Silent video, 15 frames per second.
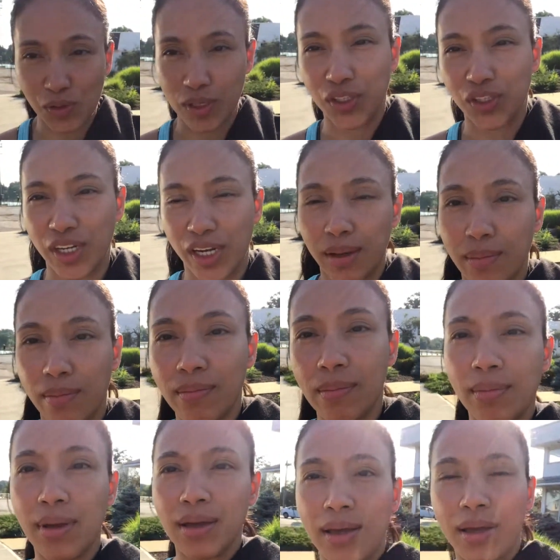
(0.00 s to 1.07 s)
to the gym
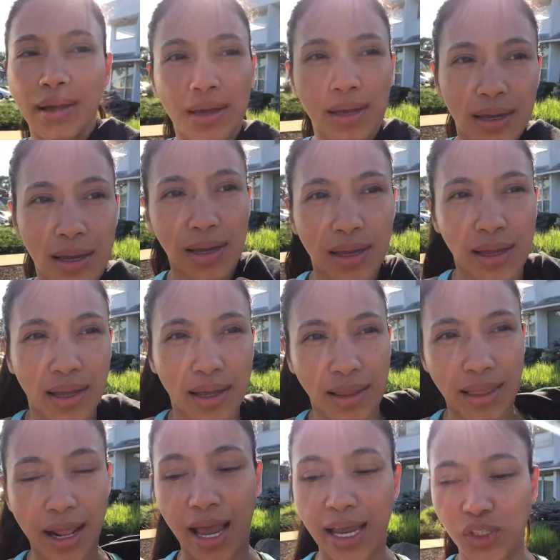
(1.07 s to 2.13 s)

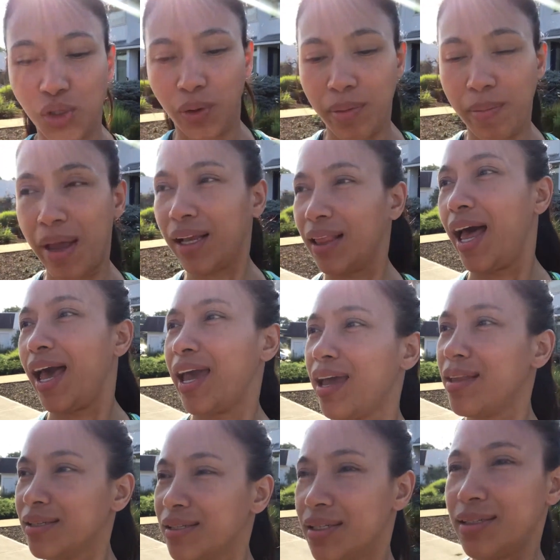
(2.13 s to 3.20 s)
that I train my
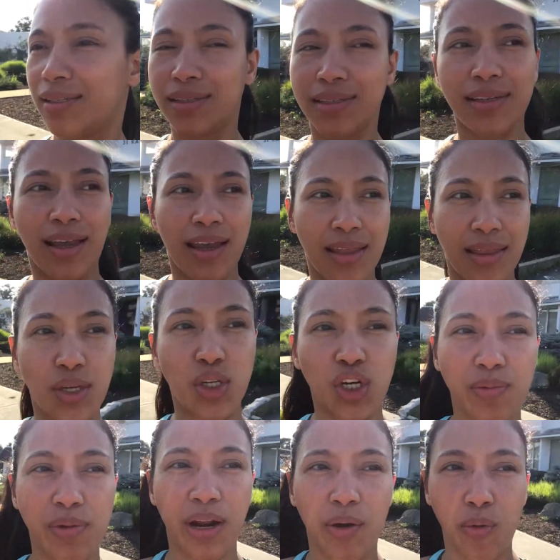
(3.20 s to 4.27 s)
clients and the gym that